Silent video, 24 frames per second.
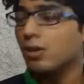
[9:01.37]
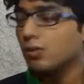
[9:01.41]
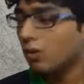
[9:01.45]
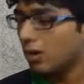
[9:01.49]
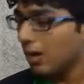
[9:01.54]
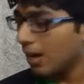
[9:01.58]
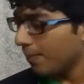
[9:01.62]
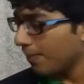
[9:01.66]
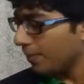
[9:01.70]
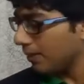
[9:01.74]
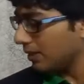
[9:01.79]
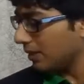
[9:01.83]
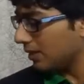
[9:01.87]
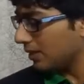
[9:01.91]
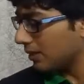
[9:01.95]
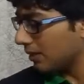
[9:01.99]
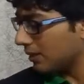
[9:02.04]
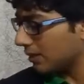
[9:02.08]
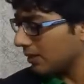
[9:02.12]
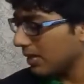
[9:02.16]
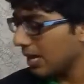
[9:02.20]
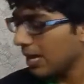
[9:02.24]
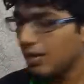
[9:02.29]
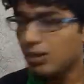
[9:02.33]
So let me
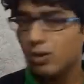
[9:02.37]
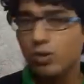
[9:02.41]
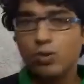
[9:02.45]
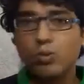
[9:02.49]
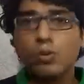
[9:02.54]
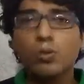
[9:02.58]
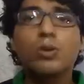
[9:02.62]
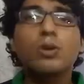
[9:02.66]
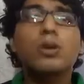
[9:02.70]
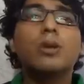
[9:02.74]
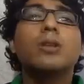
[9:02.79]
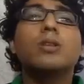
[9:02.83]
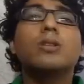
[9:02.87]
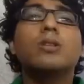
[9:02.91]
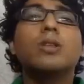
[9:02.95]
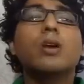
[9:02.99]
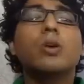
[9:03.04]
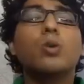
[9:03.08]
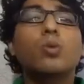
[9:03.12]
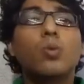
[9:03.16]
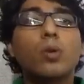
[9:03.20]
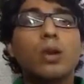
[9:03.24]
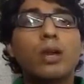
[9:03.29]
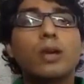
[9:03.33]
just tell you the
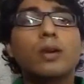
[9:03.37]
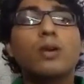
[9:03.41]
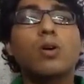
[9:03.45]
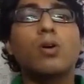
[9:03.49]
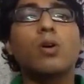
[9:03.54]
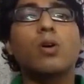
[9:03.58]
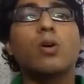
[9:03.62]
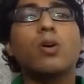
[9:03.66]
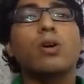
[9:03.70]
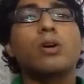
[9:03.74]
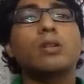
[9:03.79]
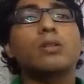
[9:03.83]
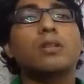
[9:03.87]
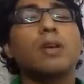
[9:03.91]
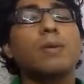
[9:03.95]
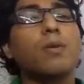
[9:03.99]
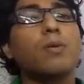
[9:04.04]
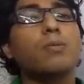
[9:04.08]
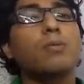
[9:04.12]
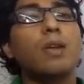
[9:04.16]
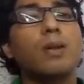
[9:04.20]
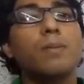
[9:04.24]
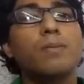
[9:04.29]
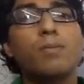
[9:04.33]
quick or some
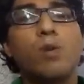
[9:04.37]
of the